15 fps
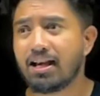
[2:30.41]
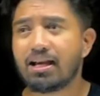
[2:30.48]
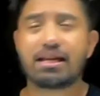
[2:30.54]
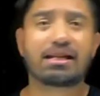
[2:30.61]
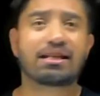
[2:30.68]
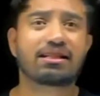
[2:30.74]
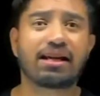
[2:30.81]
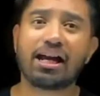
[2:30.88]

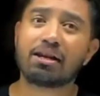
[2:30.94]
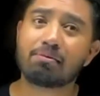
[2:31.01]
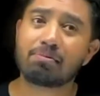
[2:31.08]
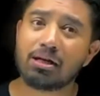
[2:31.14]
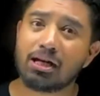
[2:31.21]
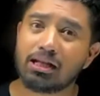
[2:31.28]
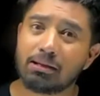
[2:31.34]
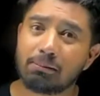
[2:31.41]
It can
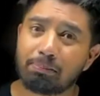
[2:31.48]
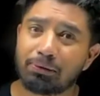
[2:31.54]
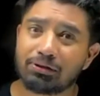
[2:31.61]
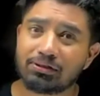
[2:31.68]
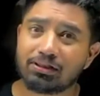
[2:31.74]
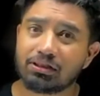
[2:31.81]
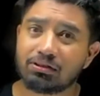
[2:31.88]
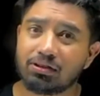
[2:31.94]
be either
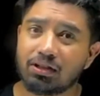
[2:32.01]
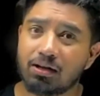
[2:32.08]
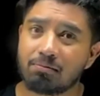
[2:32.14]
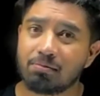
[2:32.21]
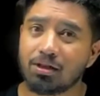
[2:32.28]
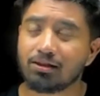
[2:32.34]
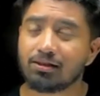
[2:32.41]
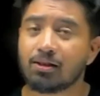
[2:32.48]
positive
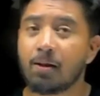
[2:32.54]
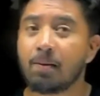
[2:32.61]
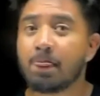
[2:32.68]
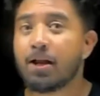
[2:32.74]
numbers